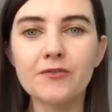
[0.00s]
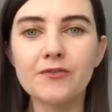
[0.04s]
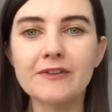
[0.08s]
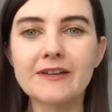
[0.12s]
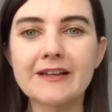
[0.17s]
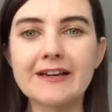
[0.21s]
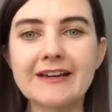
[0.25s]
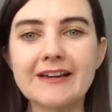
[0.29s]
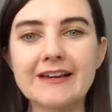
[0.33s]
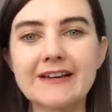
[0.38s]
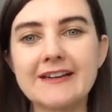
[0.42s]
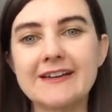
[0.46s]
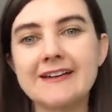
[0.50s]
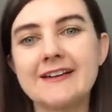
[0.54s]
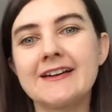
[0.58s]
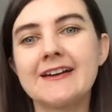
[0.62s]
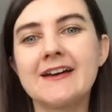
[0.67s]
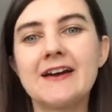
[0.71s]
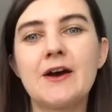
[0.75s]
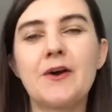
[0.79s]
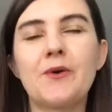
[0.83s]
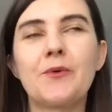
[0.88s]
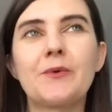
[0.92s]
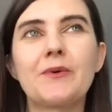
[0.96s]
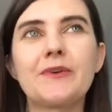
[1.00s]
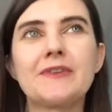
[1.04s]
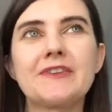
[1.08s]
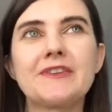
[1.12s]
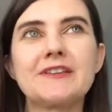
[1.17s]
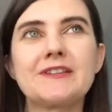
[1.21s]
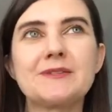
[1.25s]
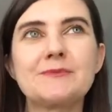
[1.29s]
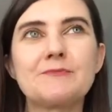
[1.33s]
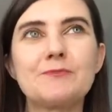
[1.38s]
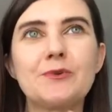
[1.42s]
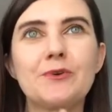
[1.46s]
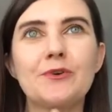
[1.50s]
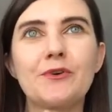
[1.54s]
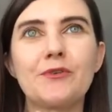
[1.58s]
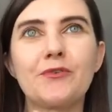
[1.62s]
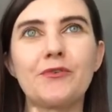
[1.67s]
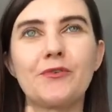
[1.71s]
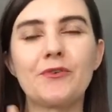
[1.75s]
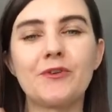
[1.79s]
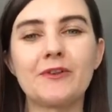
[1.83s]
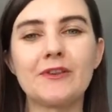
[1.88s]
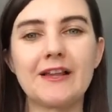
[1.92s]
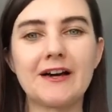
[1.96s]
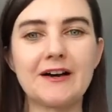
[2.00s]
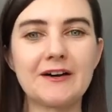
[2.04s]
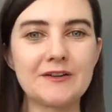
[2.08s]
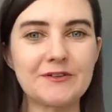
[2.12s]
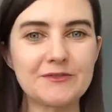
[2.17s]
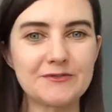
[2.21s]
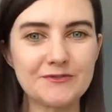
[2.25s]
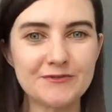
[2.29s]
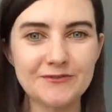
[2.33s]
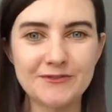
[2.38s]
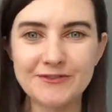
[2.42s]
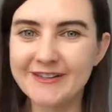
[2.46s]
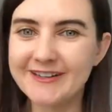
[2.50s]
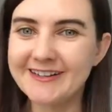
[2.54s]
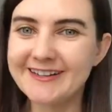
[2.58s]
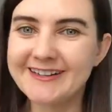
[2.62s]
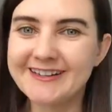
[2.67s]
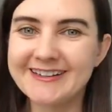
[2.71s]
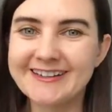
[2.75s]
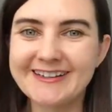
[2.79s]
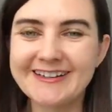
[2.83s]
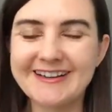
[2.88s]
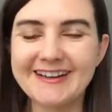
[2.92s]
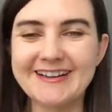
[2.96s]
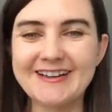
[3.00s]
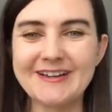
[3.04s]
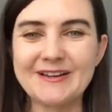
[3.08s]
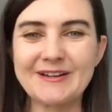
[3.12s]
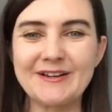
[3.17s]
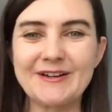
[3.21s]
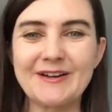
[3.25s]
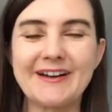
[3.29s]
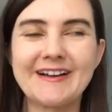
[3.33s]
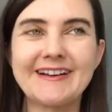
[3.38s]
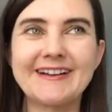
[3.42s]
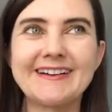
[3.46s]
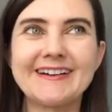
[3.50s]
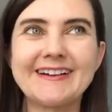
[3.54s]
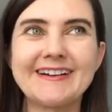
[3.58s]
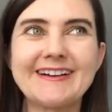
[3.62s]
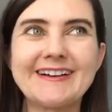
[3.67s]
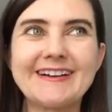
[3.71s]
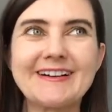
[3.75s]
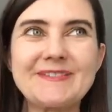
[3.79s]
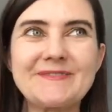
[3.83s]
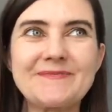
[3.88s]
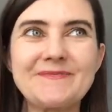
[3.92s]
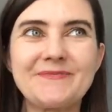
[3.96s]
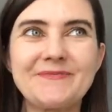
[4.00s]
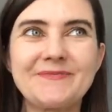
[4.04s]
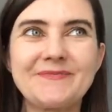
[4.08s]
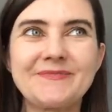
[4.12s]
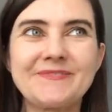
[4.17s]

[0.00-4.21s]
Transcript: like with this beautiful love kind of